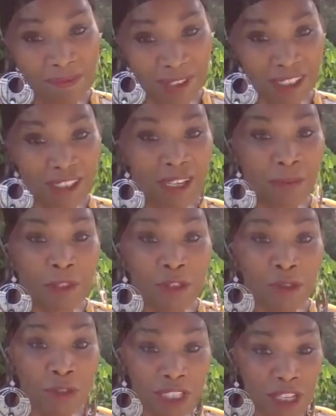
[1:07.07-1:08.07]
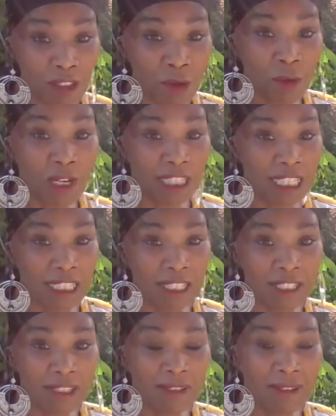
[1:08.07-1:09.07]
That's number two. The other one
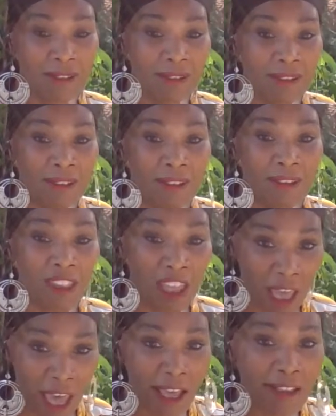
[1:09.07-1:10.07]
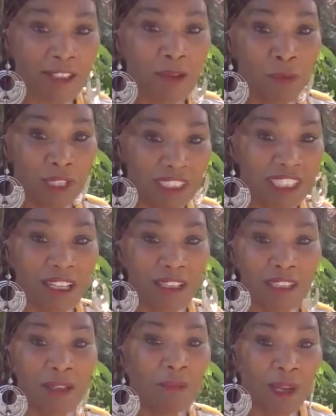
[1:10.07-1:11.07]
is they had someone
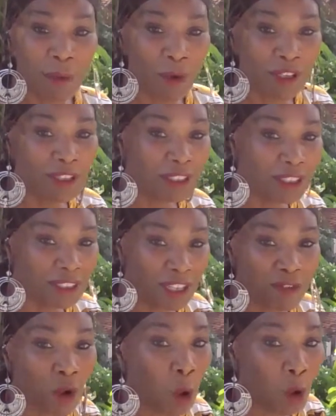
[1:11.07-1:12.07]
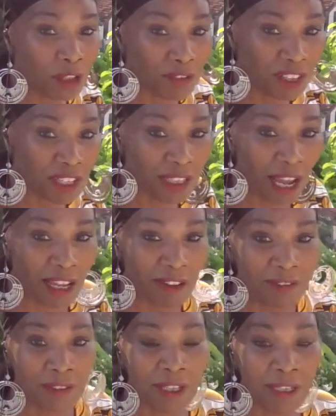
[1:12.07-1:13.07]
telling them they weren't good enough all of their life,
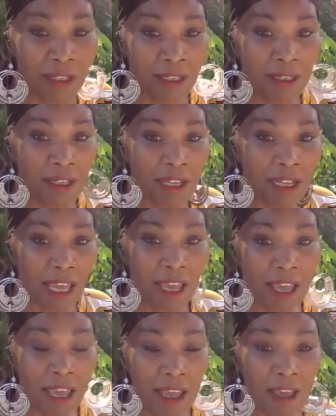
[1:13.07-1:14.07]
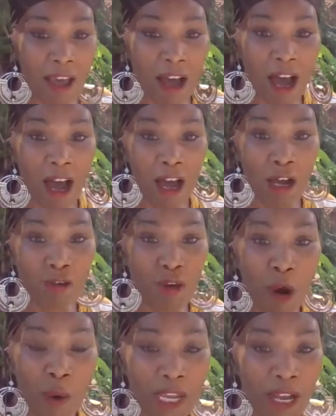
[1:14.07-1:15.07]
uh,
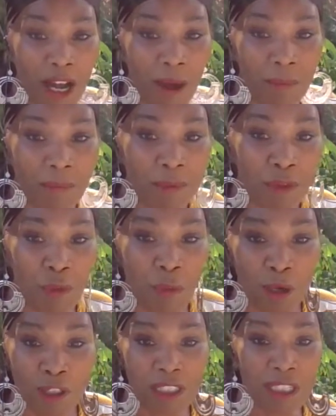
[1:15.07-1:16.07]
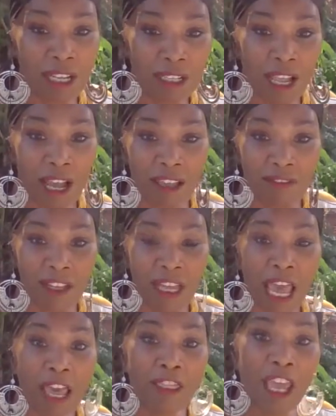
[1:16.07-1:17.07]
growing up through most of their life,
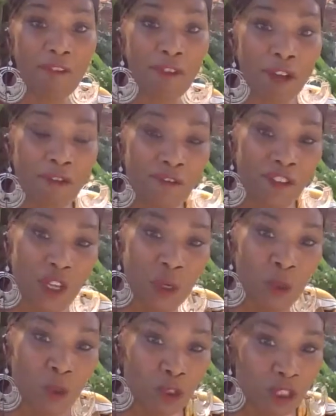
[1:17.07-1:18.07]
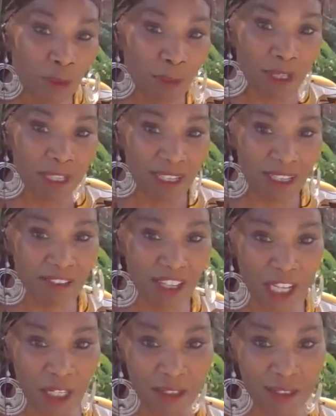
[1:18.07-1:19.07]
and they refused to believe it.